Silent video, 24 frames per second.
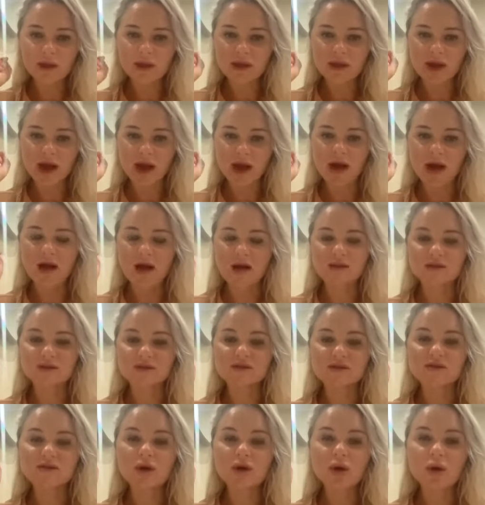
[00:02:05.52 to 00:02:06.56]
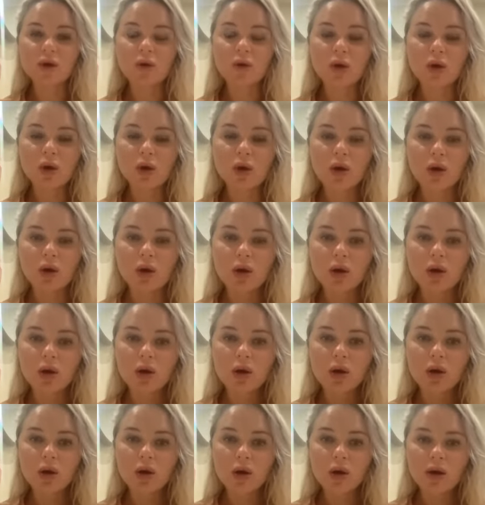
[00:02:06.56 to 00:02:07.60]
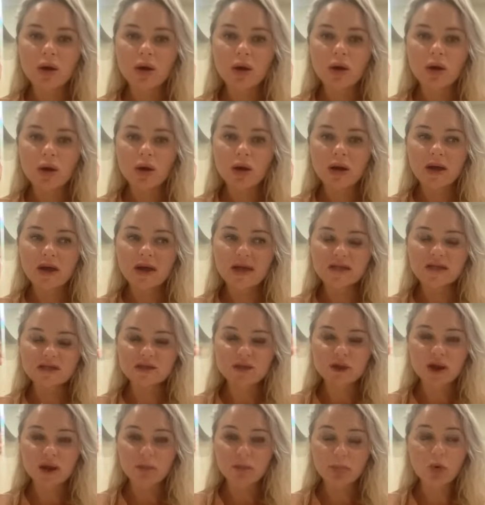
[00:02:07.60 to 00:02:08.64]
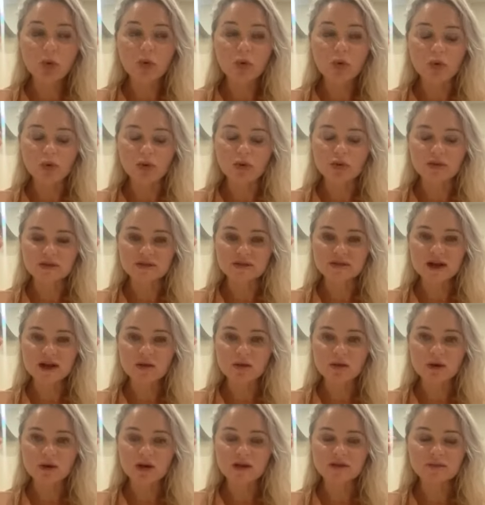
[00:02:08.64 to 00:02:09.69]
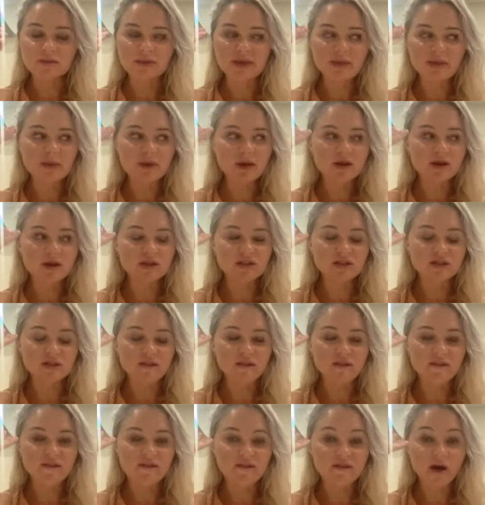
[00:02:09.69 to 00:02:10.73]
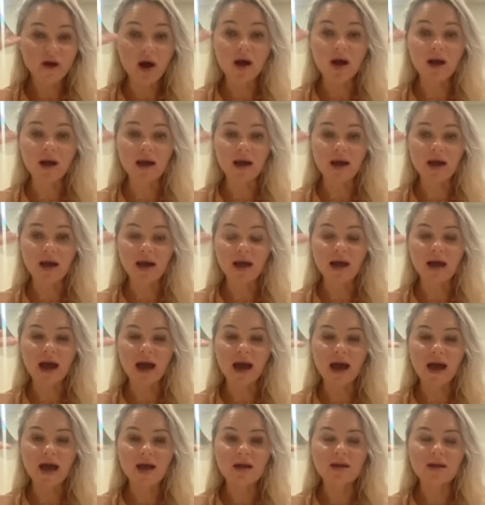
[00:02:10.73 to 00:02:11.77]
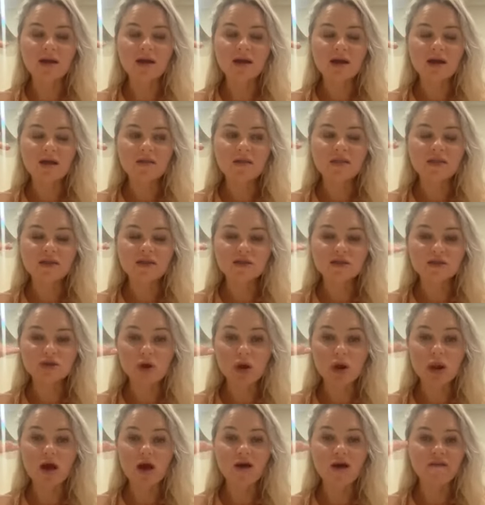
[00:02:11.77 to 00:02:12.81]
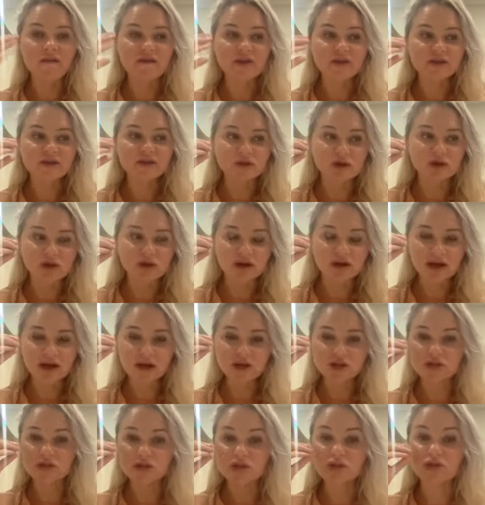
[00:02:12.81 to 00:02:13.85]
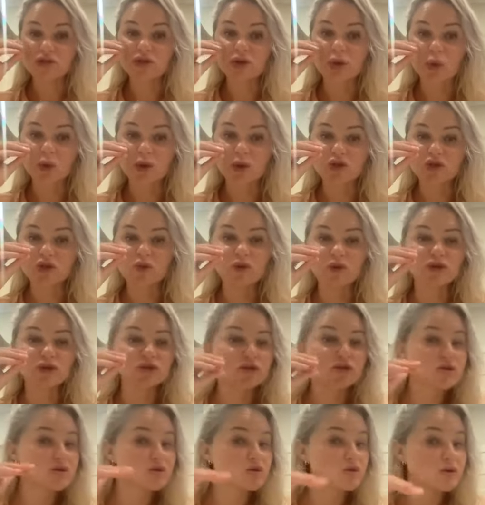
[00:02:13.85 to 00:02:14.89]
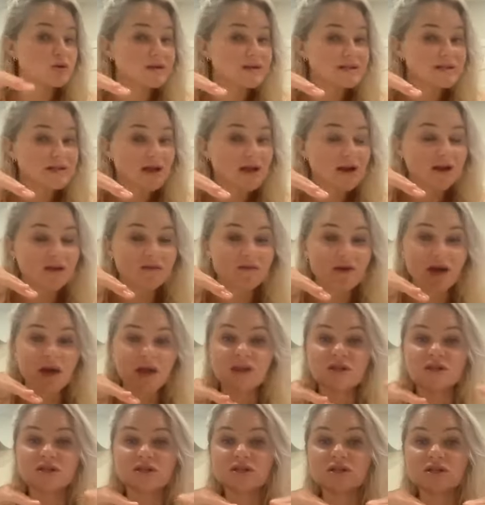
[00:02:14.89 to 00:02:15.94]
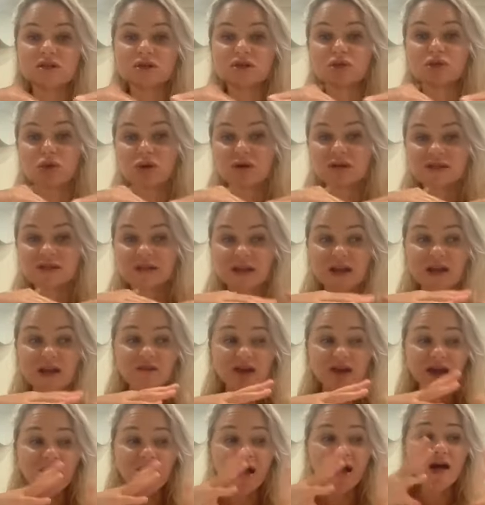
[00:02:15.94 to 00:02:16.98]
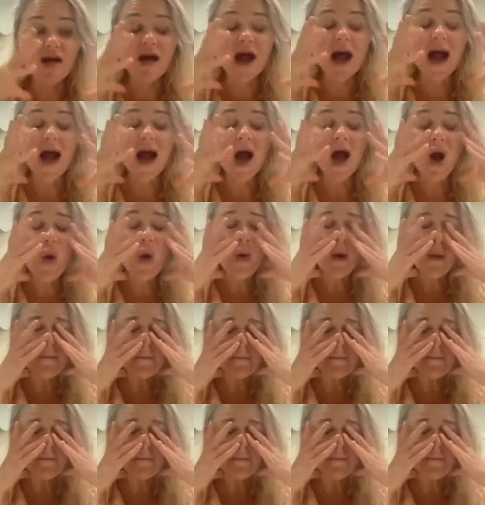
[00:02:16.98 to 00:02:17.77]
Yeah, and so it's like porn on steroids. People are just fucking, and there's no love, there's no connection, there's no intuition, there's no understanding of energy, there's no understanding of like how